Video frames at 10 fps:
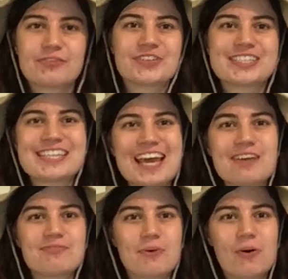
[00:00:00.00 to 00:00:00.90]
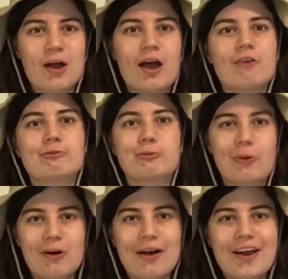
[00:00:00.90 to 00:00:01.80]
for day 4 of
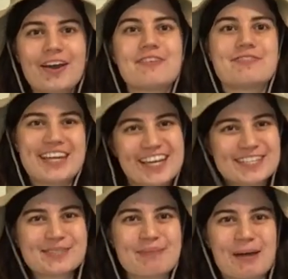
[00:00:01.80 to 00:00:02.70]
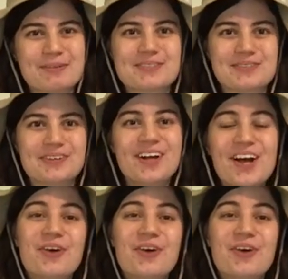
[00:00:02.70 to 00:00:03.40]
Roar Vacation Bible School.